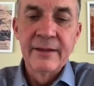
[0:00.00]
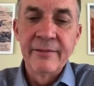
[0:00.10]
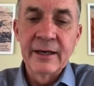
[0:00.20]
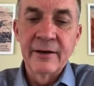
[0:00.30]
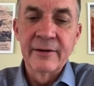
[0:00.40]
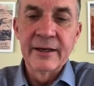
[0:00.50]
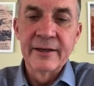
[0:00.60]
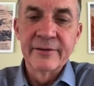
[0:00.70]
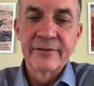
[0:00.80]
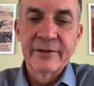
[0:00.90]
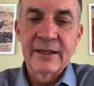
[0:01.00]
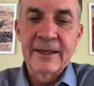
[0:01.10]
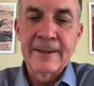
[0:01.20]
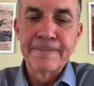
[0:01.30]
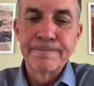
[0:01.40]
There is
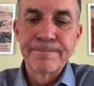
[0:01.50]
a